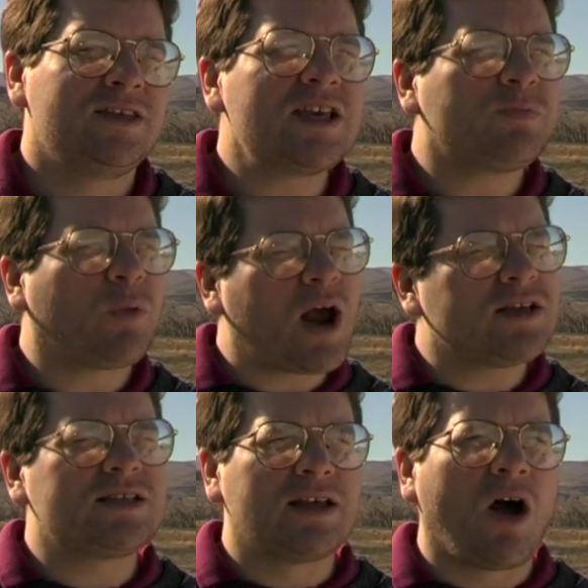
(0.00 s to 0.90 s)
Just
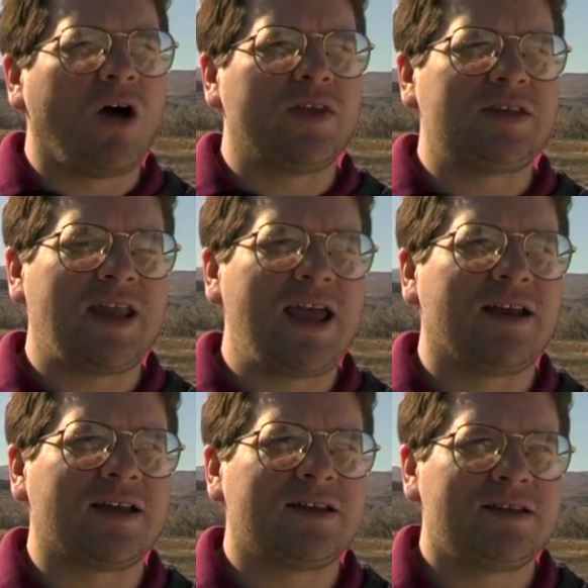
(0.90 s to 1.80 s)
processing all this
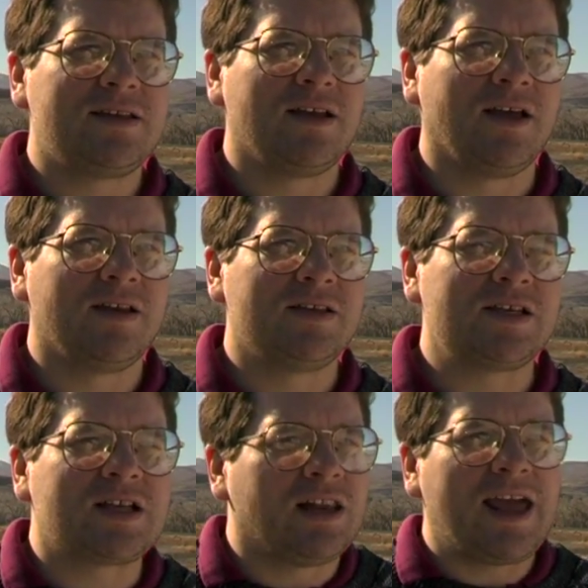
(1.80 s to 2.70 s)
data
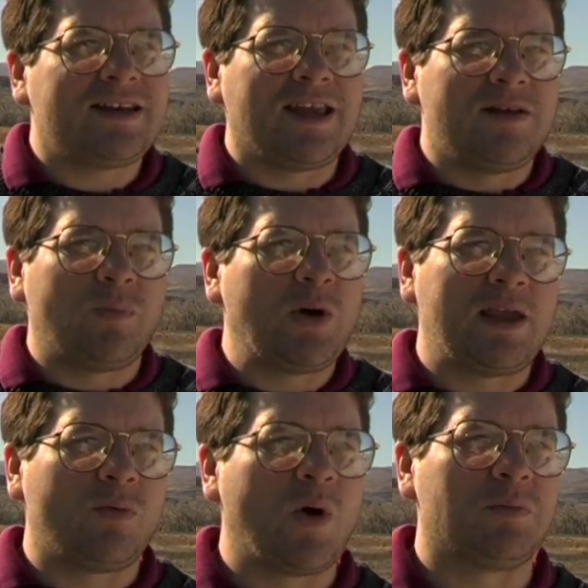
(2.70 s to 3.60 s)
just collecting it and
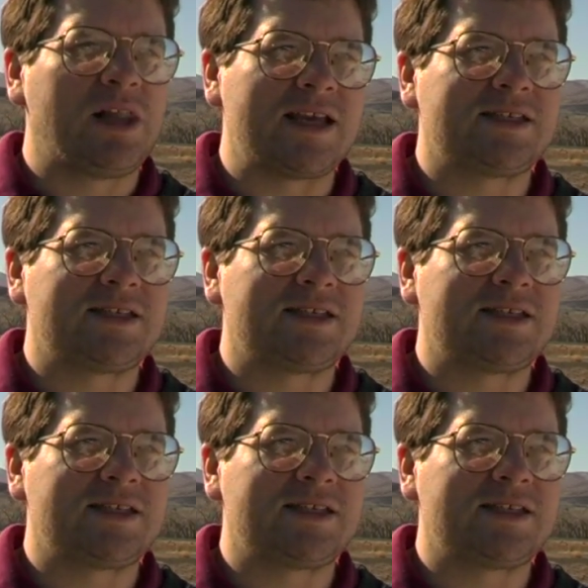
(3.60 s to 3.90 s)
putting it in one place